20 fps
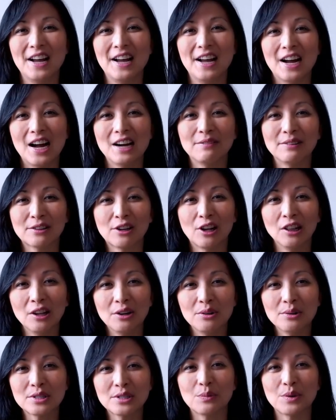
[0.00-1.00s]
I will
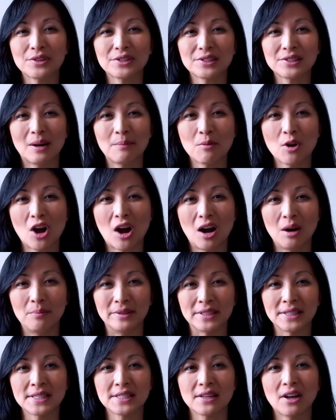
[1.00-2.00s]
close with some
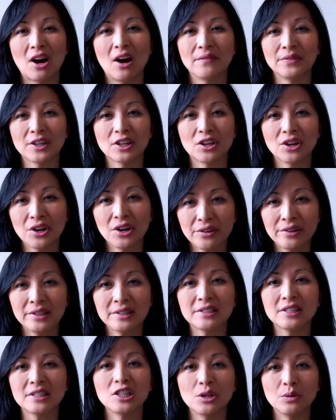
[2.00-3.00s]
comments on the
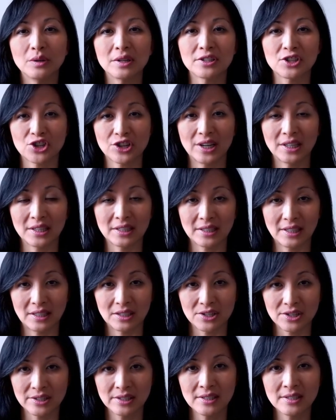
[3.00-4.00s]
current U S China
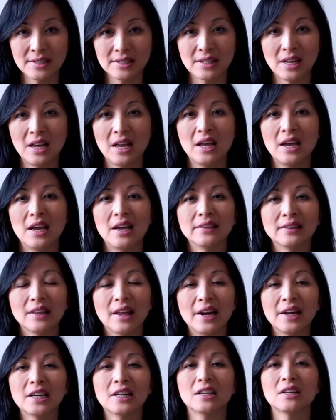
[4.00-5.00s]
tensions and
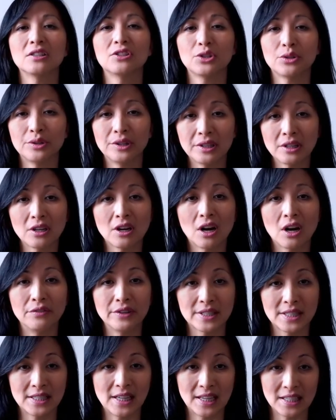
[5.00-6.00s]
like during
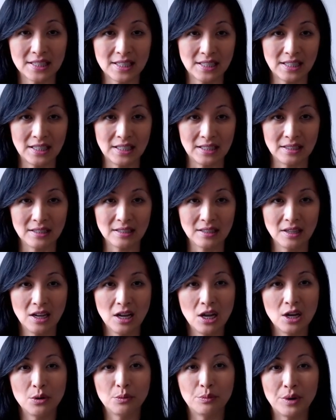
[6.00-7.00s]
COVID nineteen,
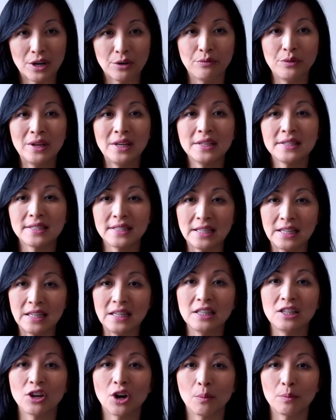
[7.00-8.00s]
where we see
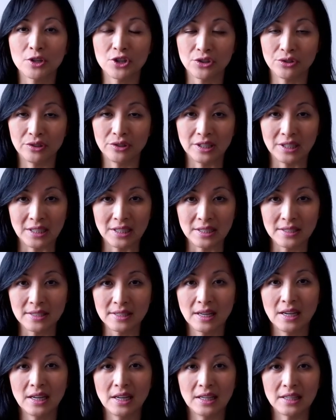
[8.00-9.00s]
the opportunities
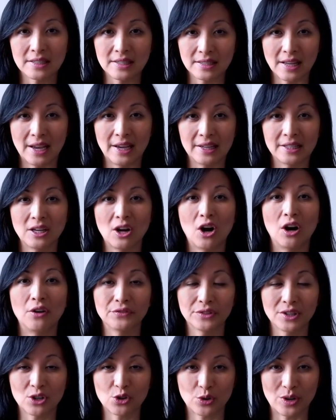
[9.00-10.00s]
instead of the
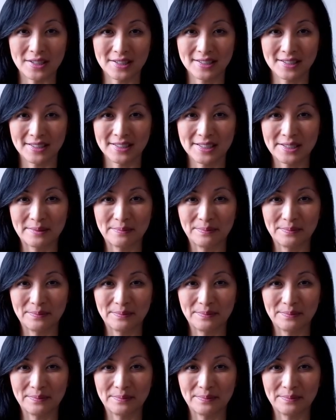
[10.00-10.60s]
crisis.